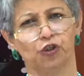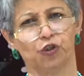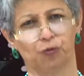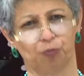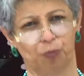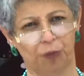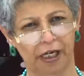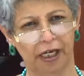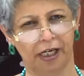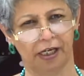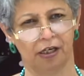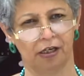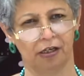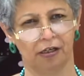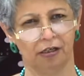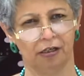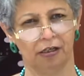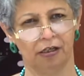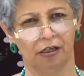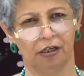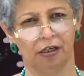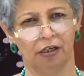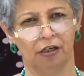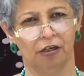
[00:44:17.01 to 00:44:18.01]
speak,
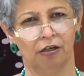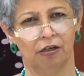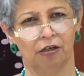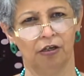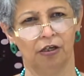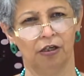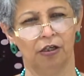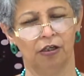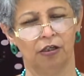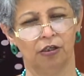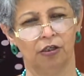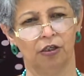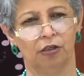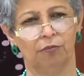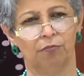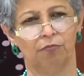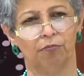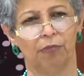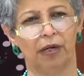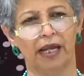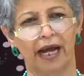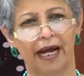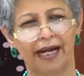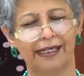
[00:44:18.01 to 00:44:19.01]

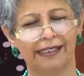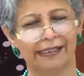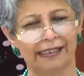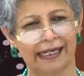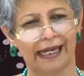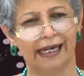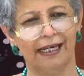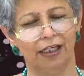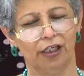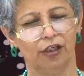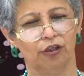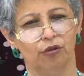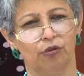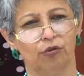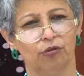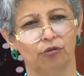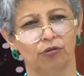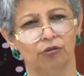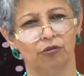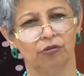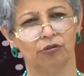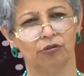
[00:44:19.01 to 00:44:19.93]
but I tell you,